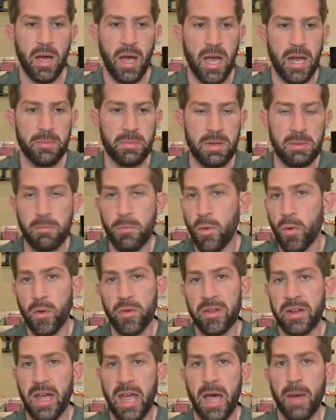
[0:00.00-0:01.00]
I'd be more
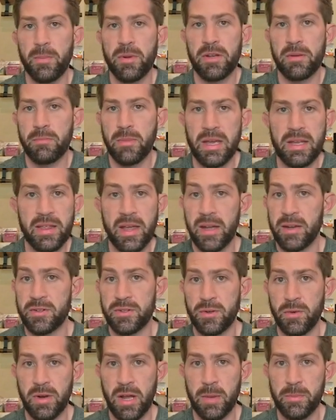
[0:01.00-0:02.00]
than happy to make that
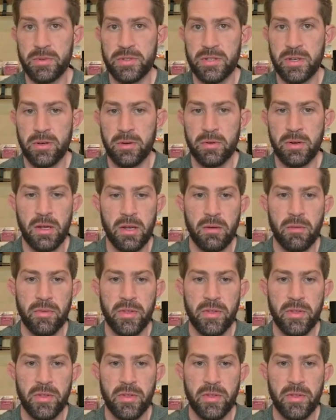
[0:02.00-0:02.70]
into an episode.